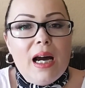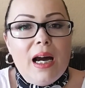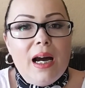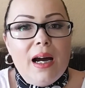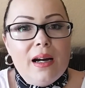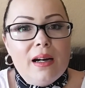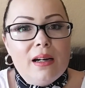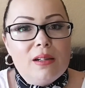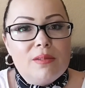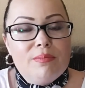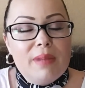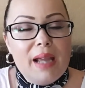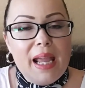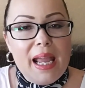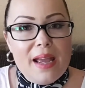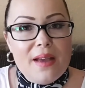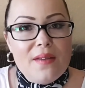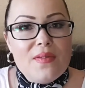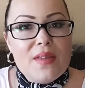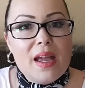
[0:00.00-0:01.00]

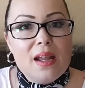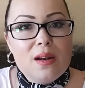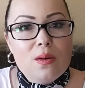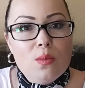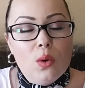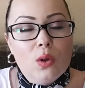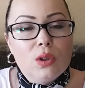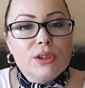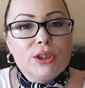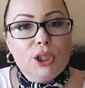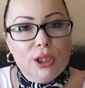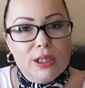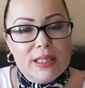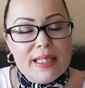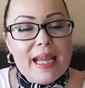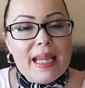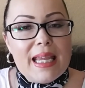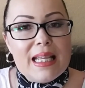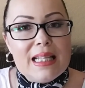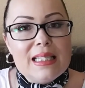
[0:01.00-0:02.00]
and then we'll start
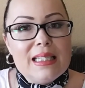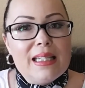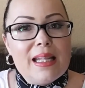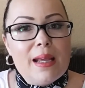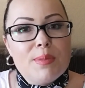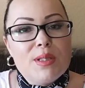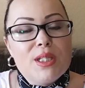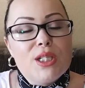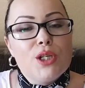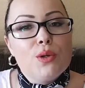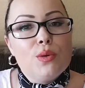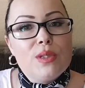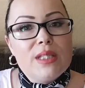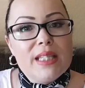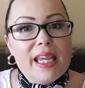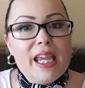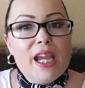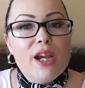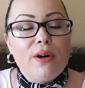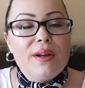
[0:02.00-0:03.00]
taking steps to
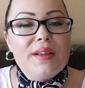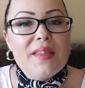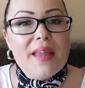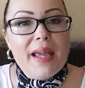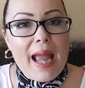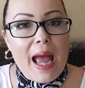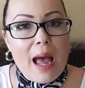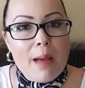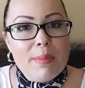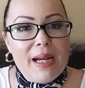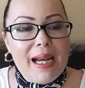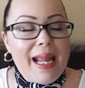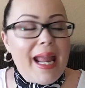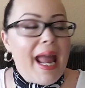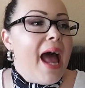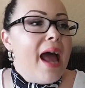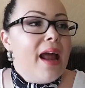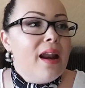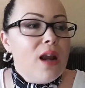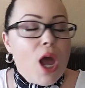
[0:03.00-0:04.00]
securing the cabin
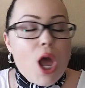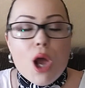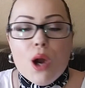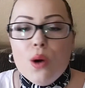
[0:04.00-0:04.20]
again,